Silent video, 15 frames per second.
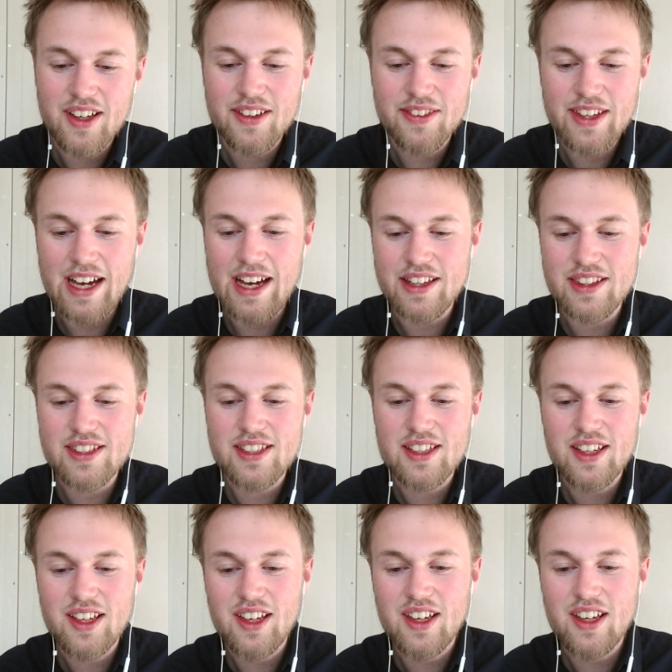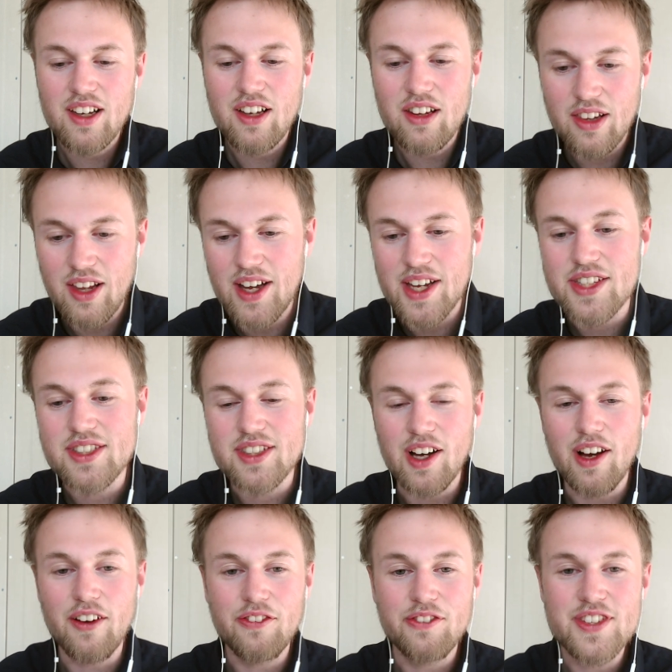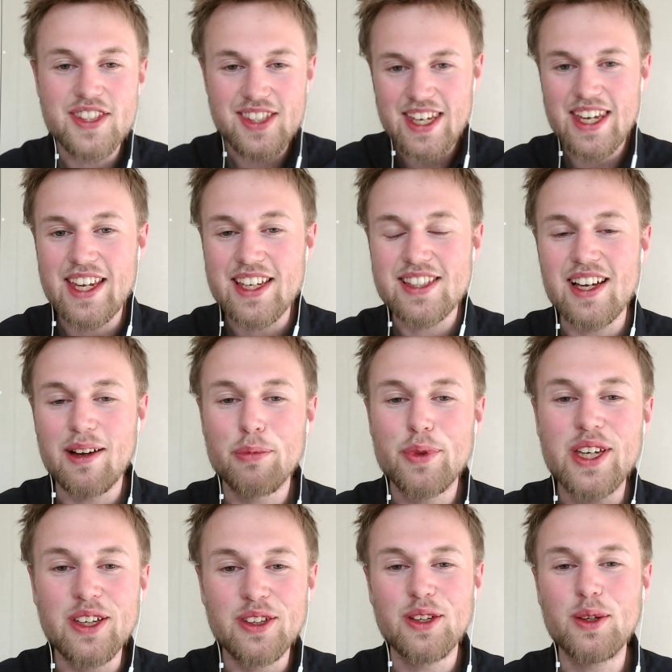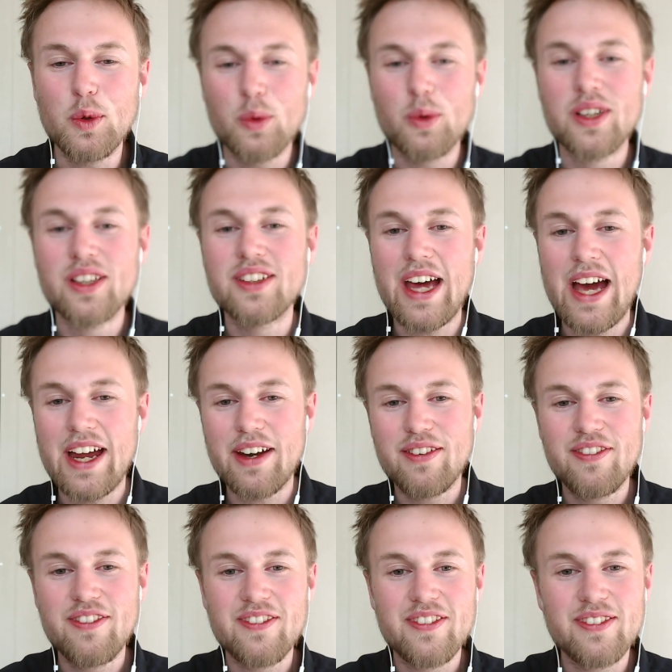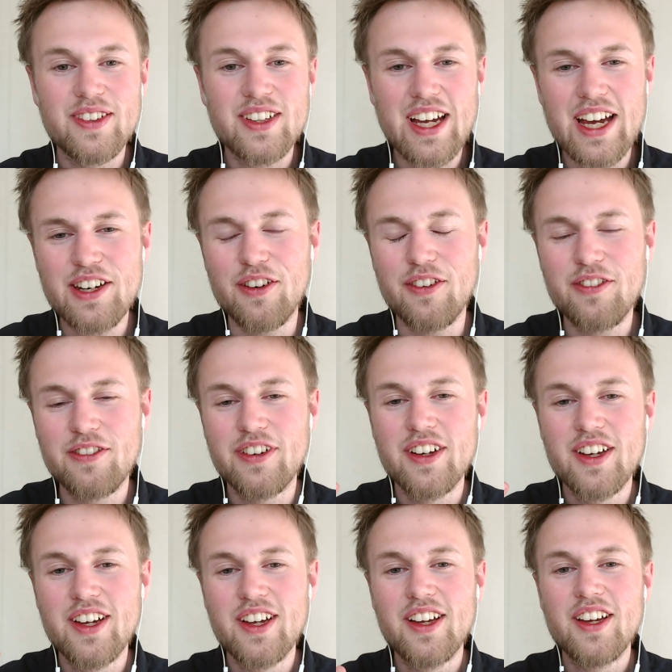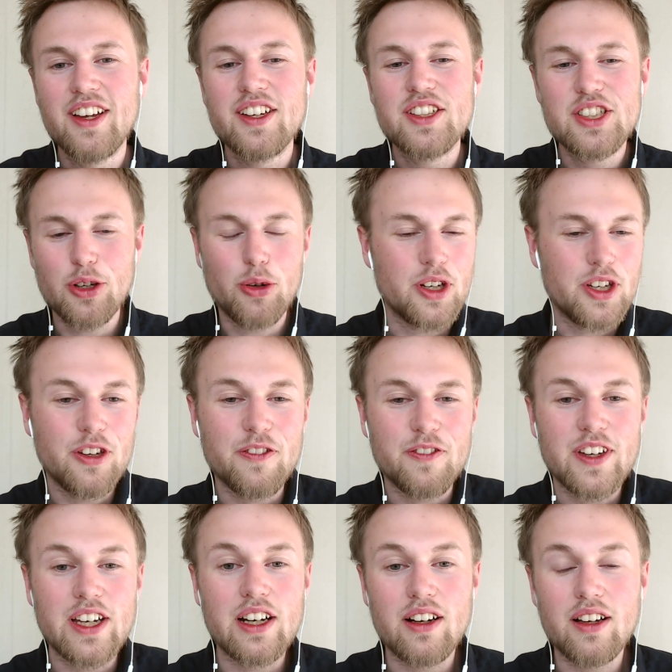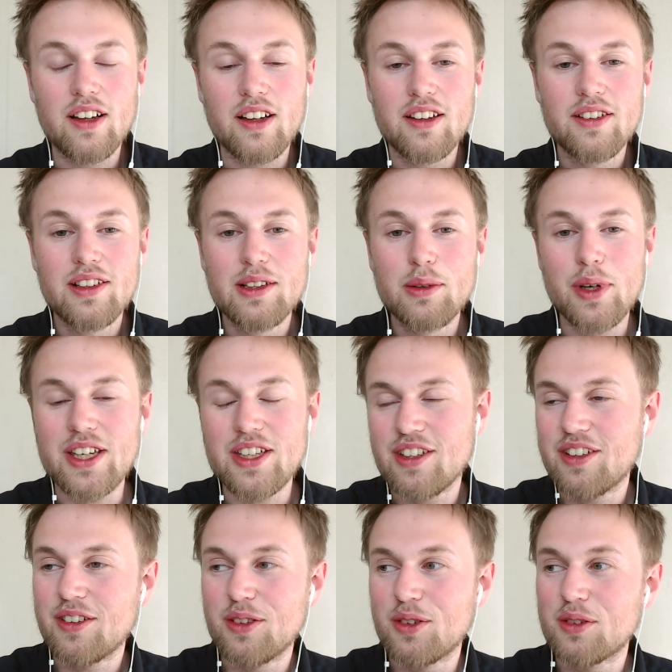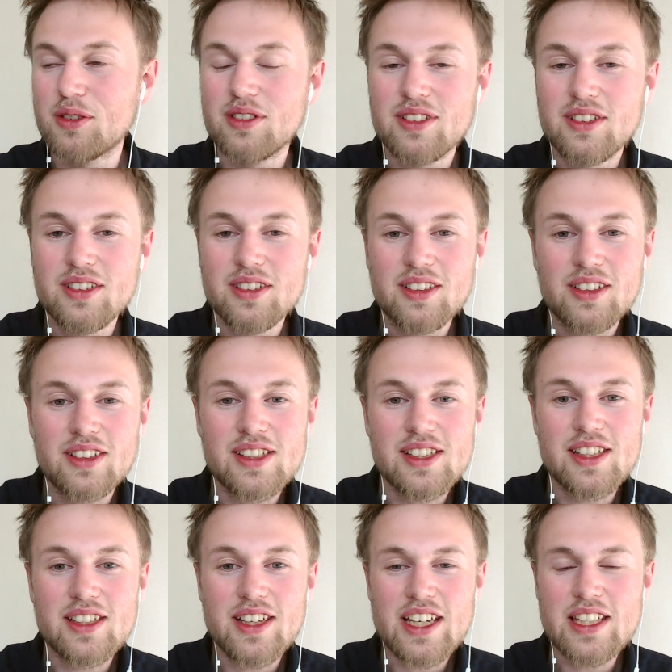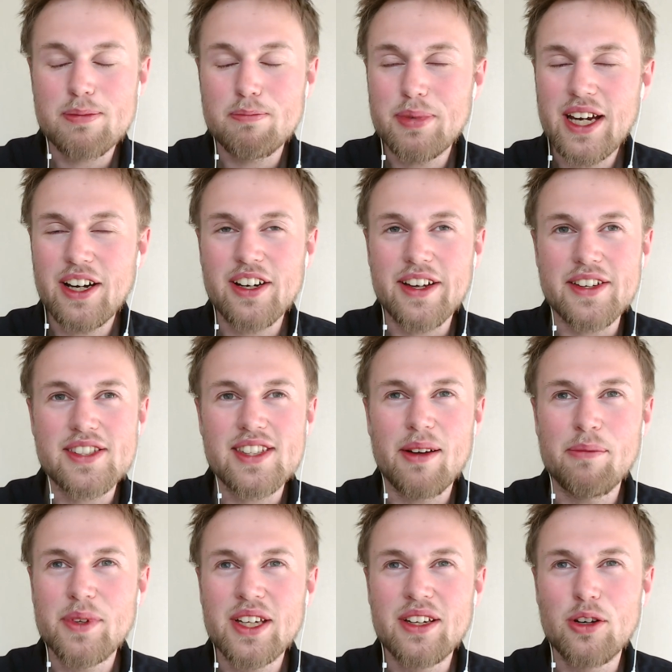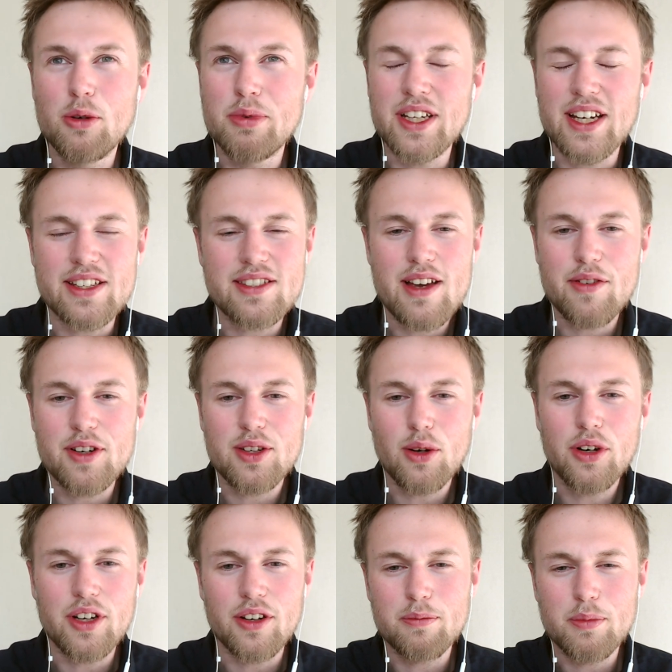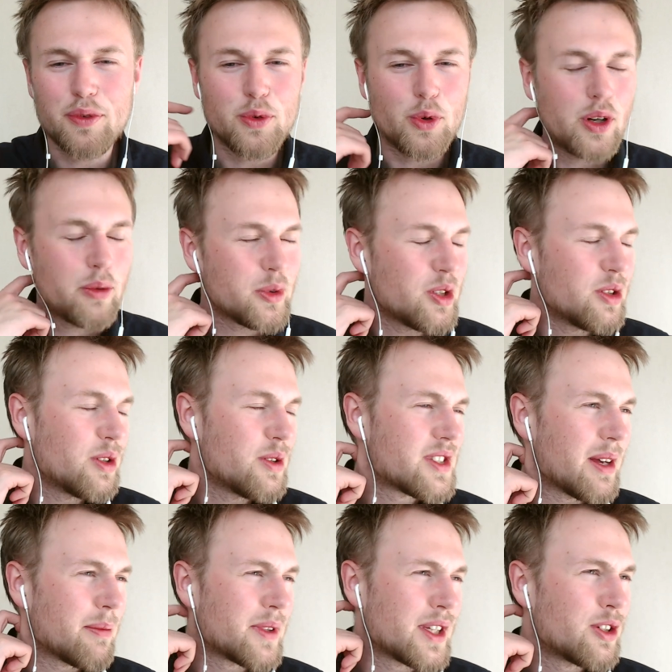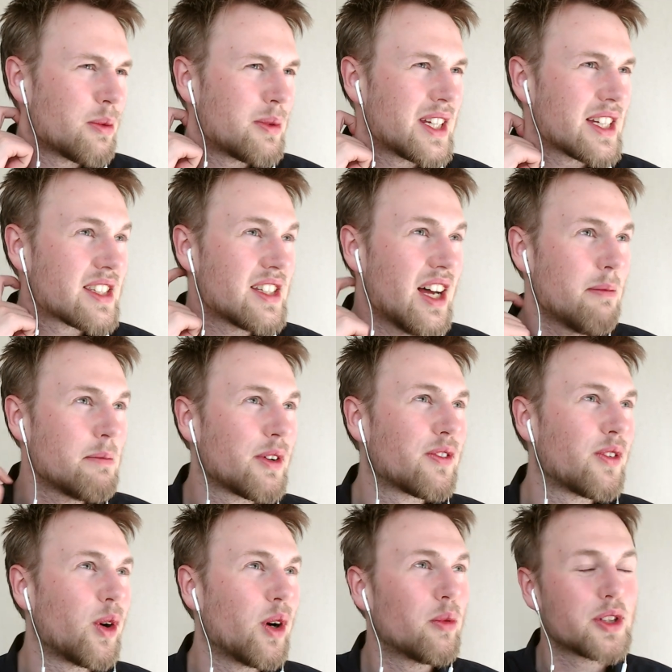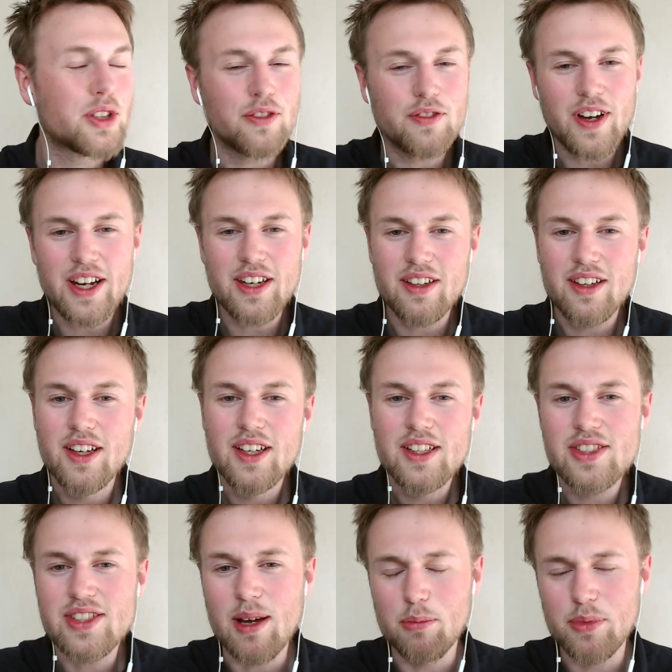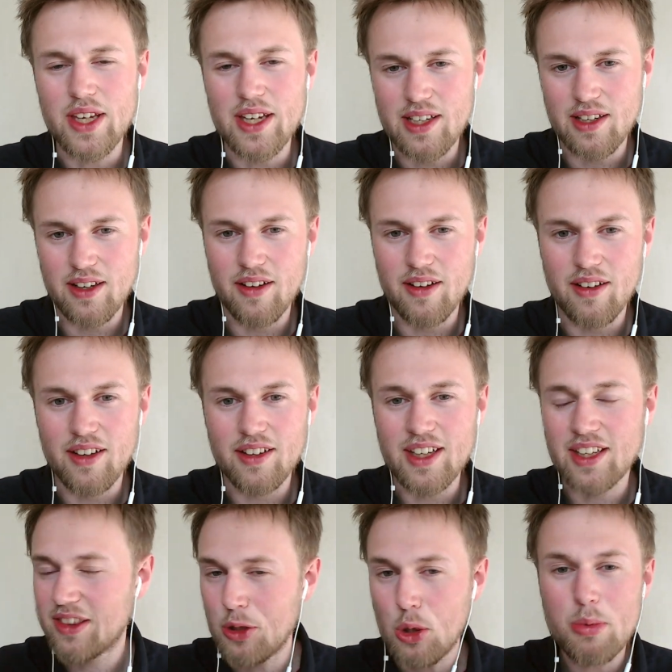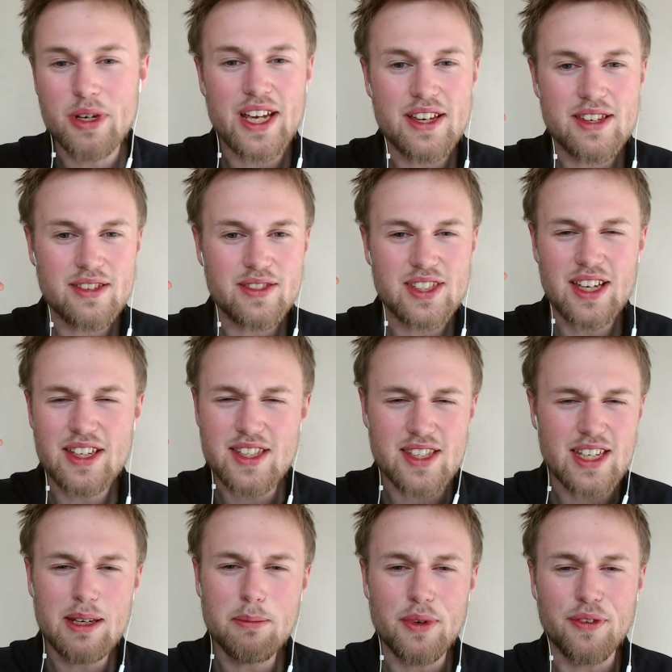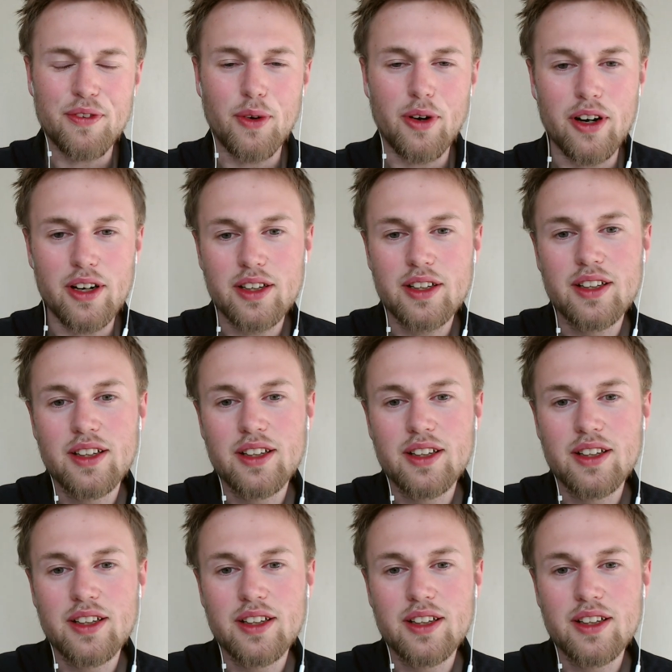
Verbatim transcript: that Lost of seeing something new, that kind of joy you feel when you experience something nobody has ever thought of before, when you do something nobody has done before, when you find something that nobody else has seen before,